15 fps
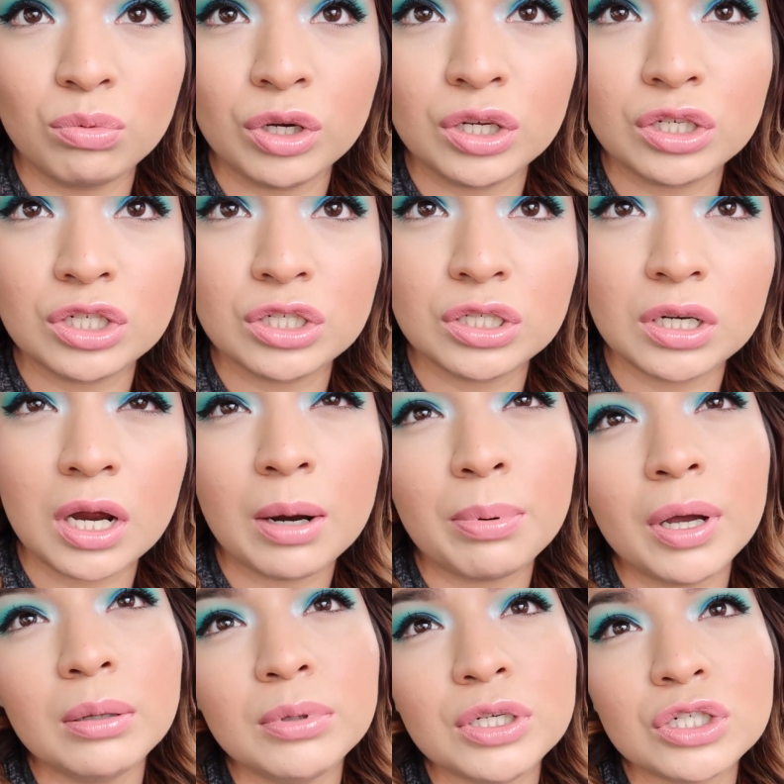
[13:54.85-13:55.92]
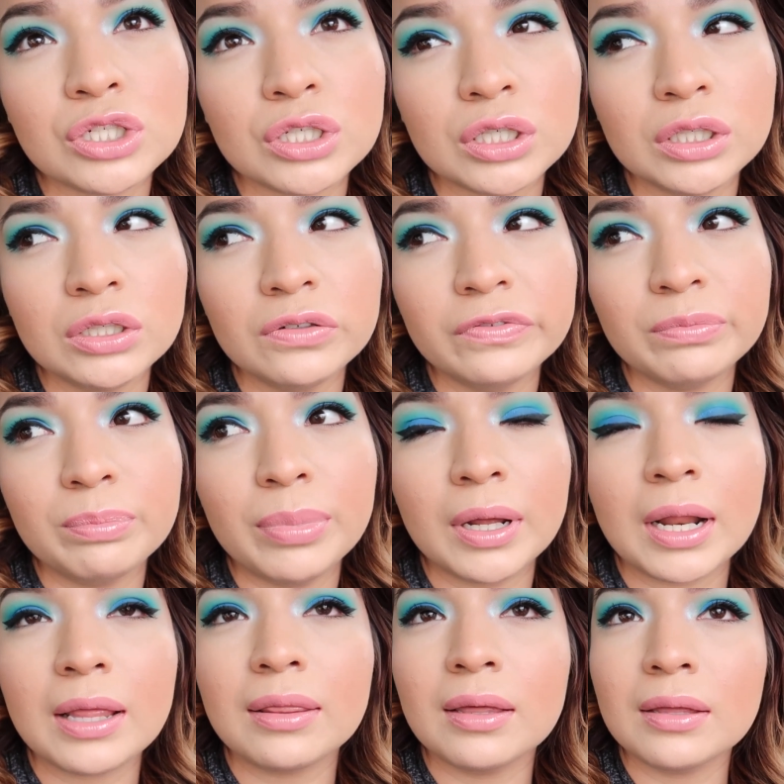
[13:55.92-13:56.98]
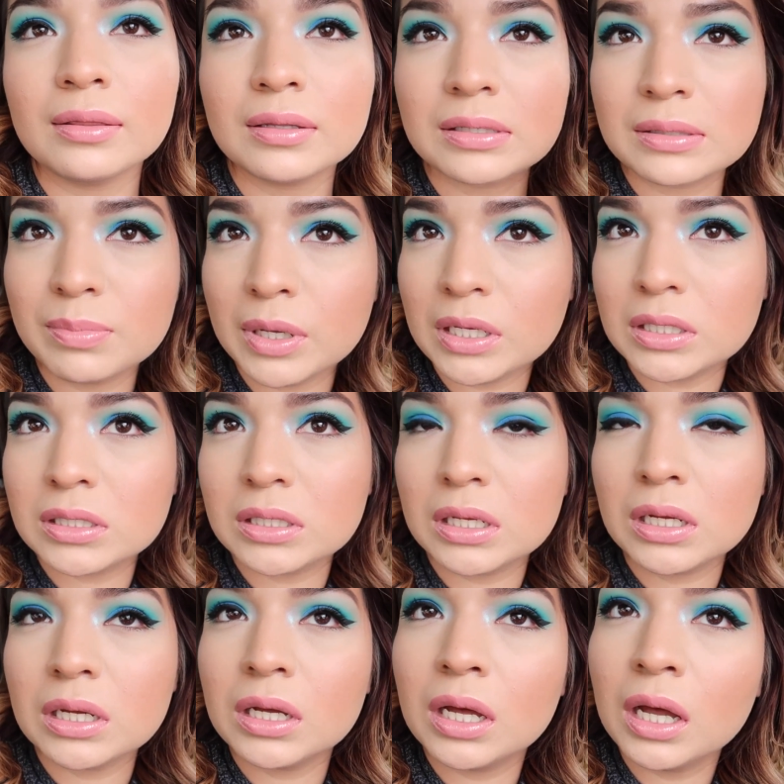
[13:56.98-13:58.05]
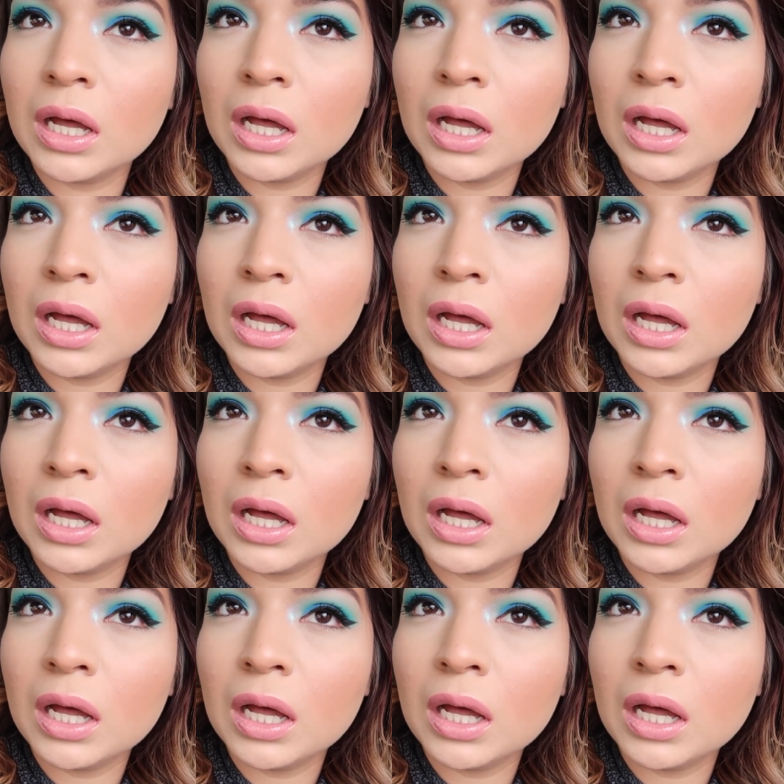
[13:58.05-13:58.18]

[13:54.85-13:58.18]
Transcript: which I probably should have, but I think this makes it